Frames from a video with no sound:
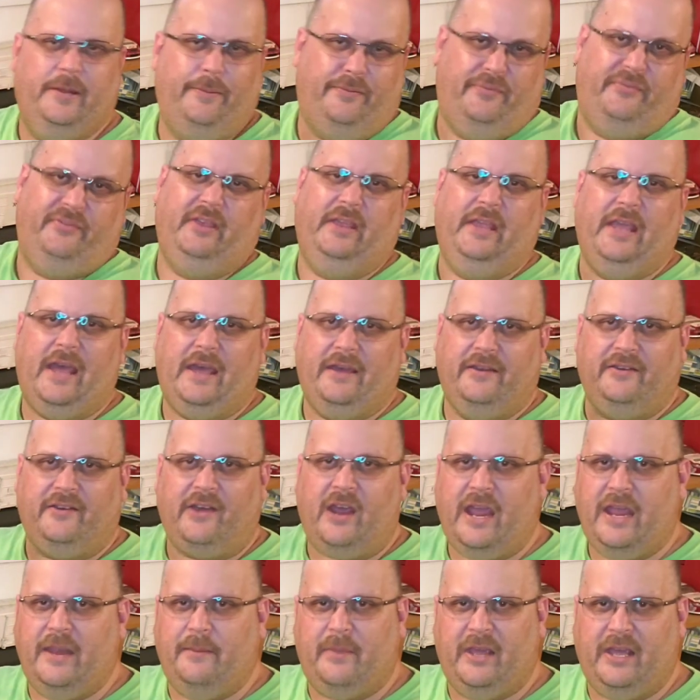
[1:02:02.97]
yeah, right, man,
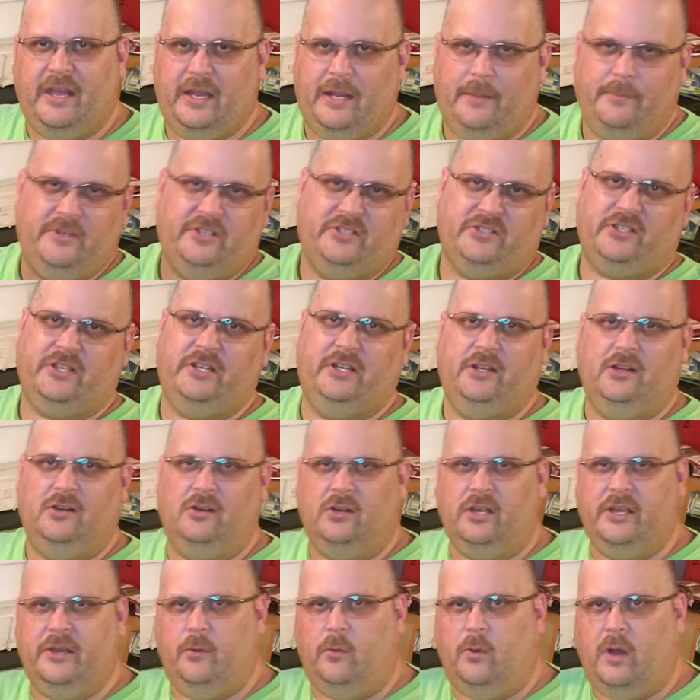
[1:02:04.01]
I'm just going to go get
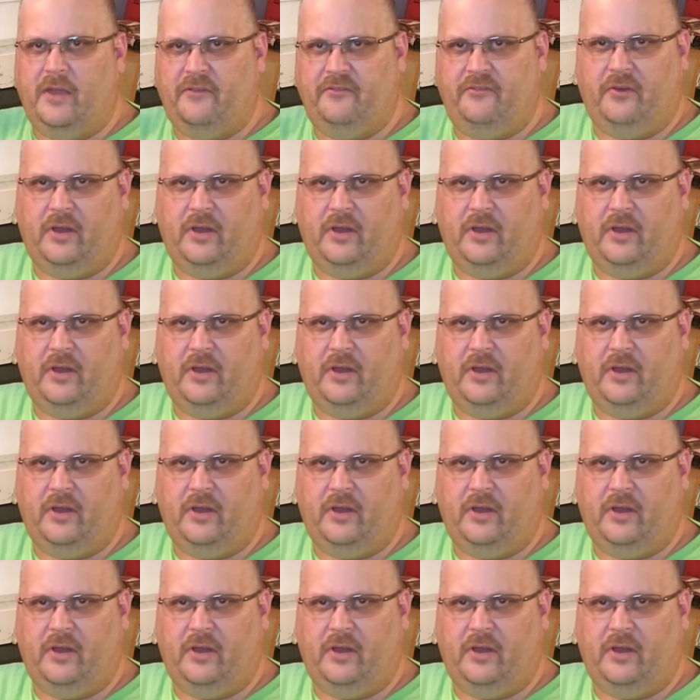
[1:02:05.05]
Wi-Fi.